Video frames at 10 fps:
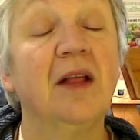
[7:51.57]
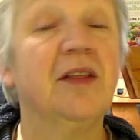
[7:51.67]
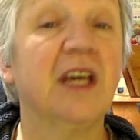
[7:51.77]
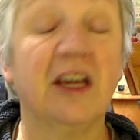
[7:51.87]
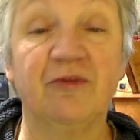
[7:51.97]

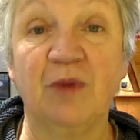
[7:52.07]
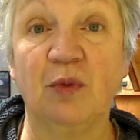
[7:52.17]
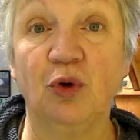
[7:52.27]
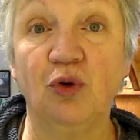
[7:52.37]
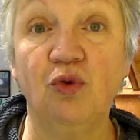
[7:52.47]
they give me
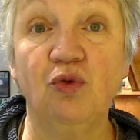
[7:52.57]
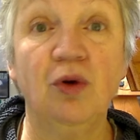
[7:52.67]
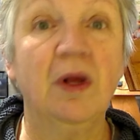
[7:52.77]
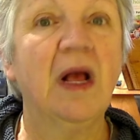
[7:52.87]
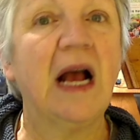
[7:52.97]
wool
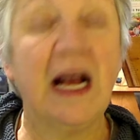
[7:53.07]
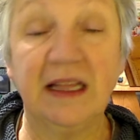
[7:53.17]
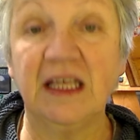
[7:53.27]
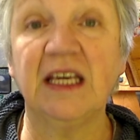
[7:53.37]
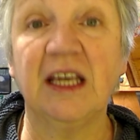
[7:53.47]
and
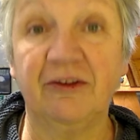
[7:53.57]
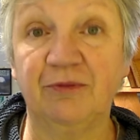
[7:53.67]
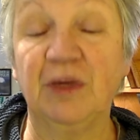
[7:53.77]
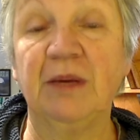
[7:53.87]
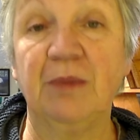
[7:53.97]
they give
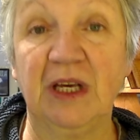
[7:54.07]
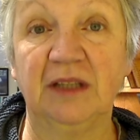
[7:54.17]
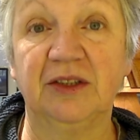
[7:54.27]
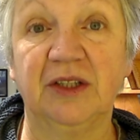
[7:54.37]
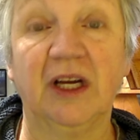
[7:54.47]
me
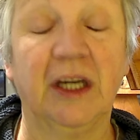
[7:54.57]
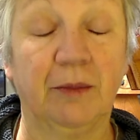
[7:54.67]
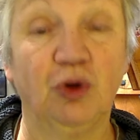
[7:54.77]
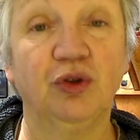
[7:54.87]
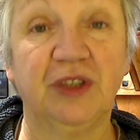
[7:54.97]
meat. And I'm
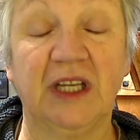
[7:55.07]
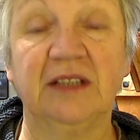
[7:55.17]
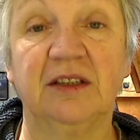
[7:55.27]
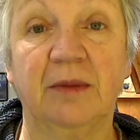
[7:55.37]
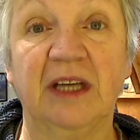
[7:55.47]
not
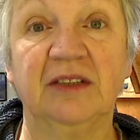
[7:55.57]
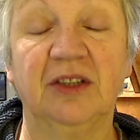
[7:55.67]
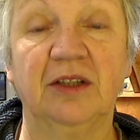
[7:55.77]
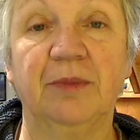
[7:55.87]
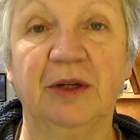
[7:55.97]

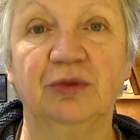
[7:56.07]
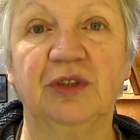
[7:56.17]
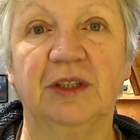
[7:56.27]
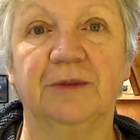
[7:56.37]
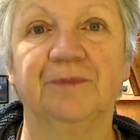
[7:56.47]
sentimental about
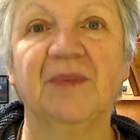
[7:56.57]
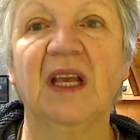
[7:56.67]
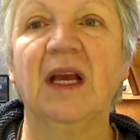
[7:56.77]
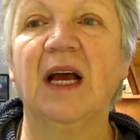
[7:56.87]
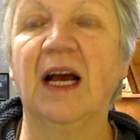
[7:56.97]
it.
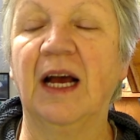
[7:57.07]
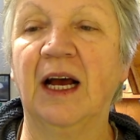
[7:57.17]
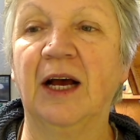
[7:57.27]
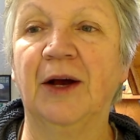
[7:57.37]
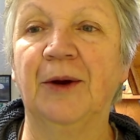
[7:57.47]

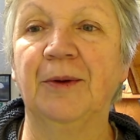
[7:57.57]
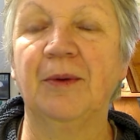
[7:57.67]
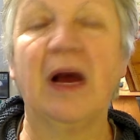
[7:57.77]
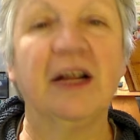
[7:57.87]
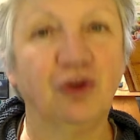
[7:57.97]

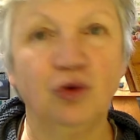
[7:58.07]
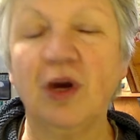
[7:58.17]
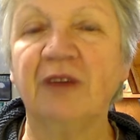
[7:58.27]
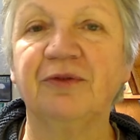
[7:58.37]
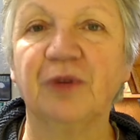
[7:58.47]
I do
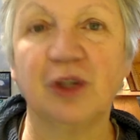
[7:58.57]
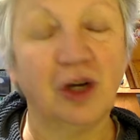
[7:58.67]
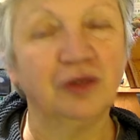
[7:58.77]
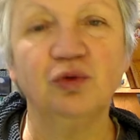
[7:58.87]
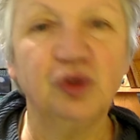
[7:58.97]
have
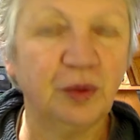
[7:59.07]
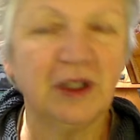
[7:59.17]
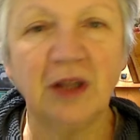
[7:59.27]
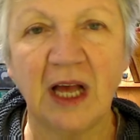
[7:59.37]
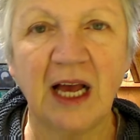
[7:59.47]
cuddles with the
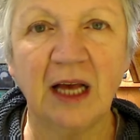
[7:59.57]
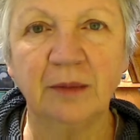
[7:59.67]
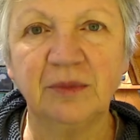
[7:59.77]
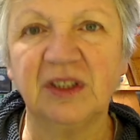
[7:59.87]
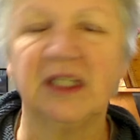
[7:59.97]

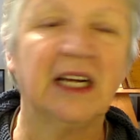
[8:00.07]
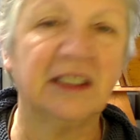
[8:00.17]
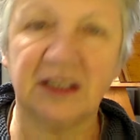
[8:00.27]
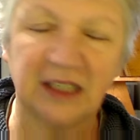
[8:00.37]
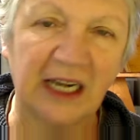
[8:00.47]
lambs and I
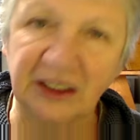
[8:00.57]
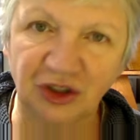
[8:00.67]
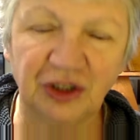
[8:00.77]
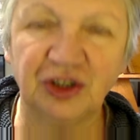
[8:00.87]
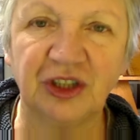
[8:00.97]
scratch the